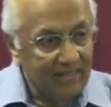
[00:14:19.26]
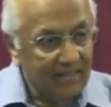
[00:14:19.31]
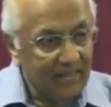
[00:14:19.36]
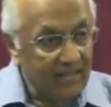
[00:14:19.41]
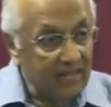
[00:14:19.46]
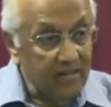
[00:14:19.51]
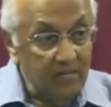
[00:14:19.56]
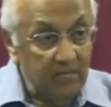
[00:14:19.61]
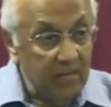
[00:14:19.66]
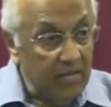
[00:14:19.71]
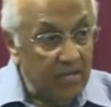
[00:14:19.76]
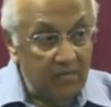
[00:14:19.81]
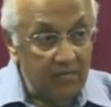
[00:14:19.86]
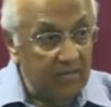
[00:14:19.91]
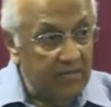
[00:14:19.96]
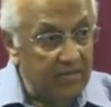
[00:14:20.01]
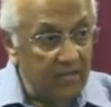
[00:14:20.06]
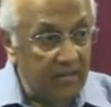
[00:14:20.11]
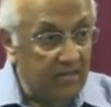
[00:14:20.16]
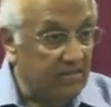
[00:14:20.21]
I didn't become
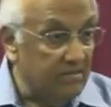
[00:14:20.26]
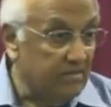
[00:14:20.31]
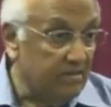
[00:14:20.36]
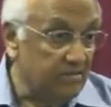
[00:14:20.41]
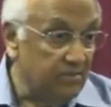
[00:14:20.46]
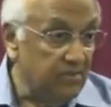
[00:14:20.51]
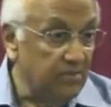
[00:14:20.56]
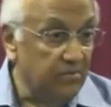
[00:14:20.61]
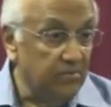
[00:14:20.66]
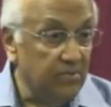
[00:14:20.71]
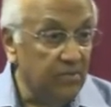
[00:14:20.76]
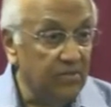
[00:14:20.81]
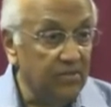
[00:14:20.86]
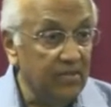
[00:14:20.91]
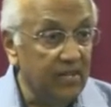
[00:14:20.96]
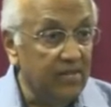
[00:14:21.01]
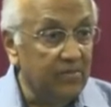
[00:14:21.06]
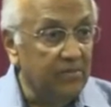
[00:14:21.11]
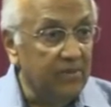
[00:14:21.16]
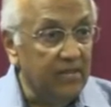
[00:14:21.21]
intelligent. I was just
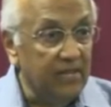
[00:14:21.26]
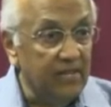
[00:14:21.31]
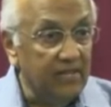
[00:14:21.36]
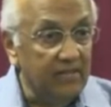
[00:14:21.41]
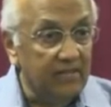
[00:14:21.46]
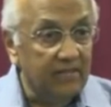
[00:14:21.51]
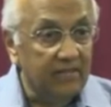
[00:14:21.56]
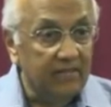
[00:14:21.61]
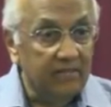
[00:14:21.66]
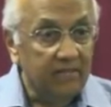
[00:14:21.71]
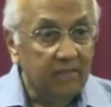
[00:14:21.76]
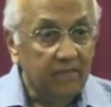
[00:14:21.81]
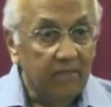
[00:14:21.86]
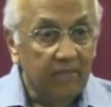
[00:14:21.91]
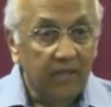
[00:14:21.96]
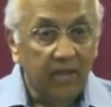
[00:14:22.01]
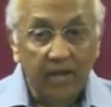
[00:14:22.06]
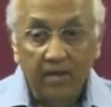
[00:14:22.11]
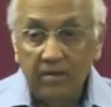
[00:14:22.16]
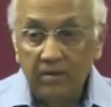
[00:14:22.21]
born that way.
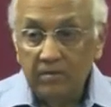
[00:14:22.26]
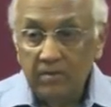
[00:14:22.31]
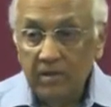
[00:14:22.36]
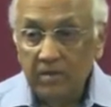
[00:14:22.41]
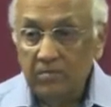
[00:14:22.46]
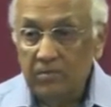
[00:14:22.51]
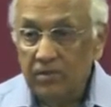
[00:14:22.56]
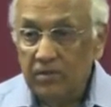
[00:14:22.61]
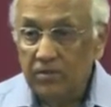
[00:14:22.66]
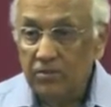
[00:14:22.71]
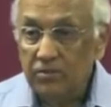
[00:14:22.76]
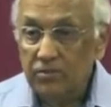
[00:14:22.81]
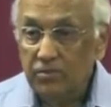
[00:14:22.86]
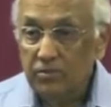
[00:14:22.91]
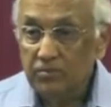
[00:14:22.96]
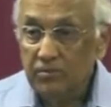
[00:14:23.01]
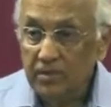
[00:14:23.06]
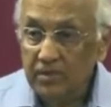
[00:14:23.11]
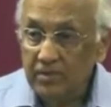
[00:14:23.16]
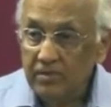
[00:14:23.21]
I could have been born
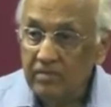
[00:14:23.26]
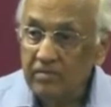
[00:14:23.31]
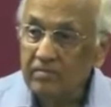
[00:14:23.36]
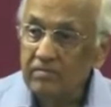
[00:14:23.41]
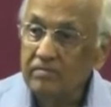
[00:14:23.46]
stupid.